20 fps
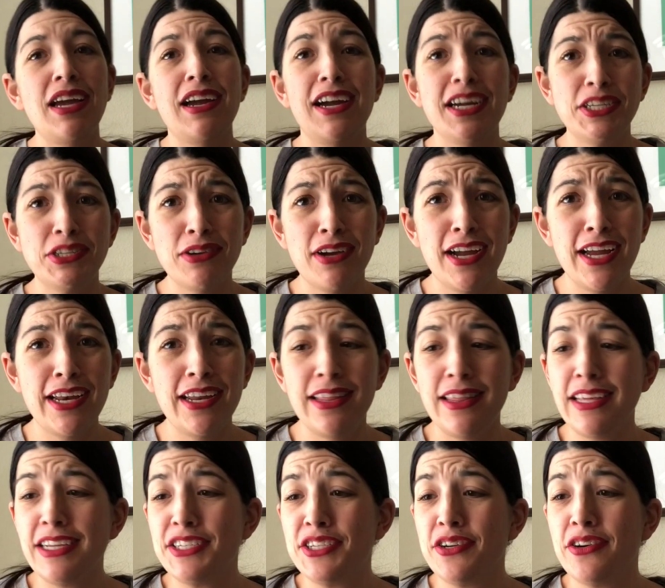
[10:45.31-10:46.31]
I
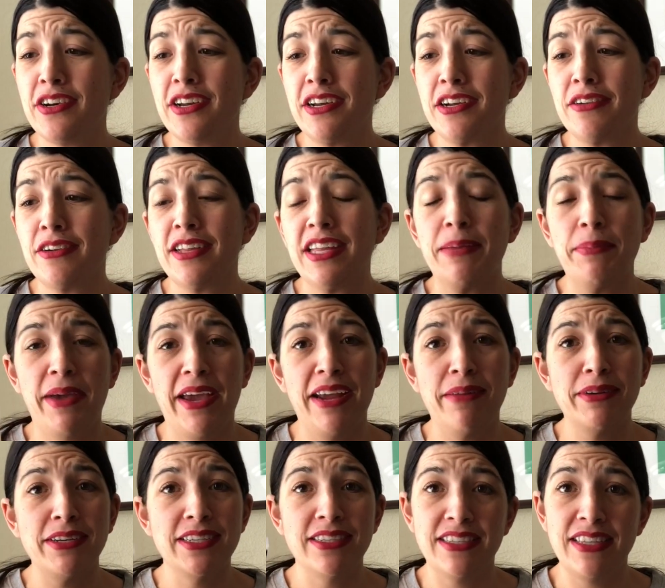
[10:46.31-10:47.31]
tried the Jot acrylic
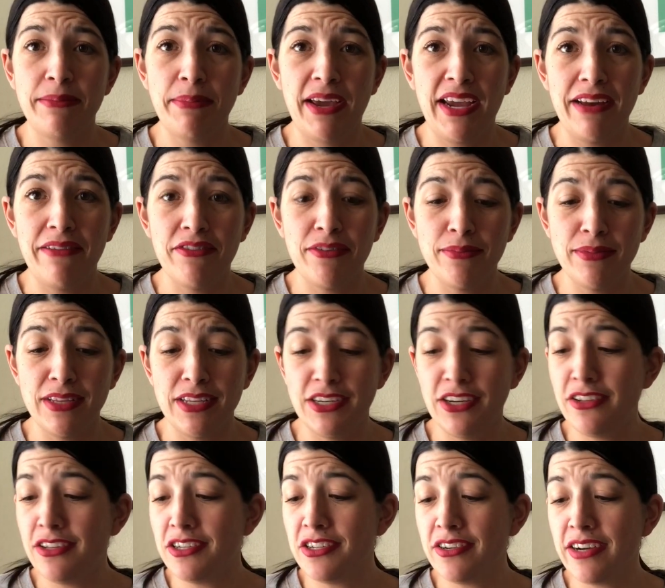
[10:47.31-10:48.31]
paint, which is the paint from the
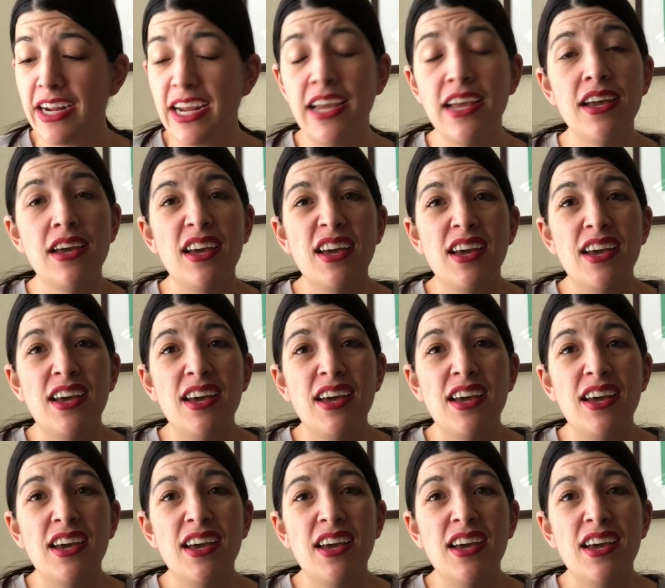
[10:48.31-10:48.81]
Dollar Tree.